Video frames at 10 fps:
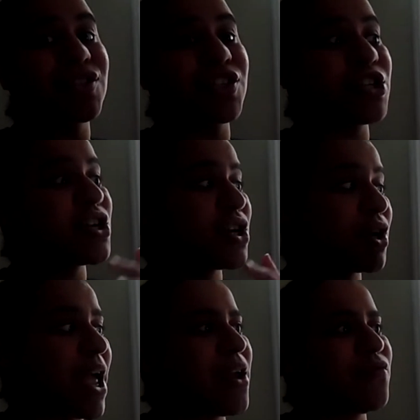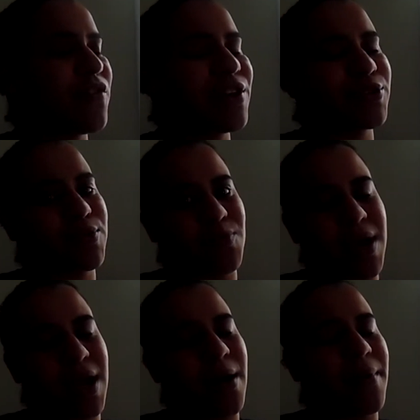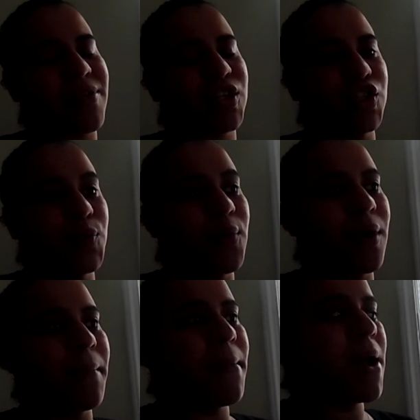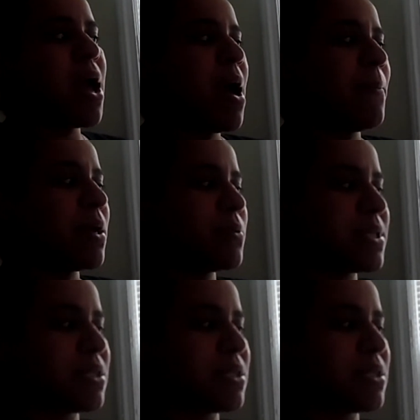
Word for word: and she ate, Phoenix was waking up. I think she woke him up, but he was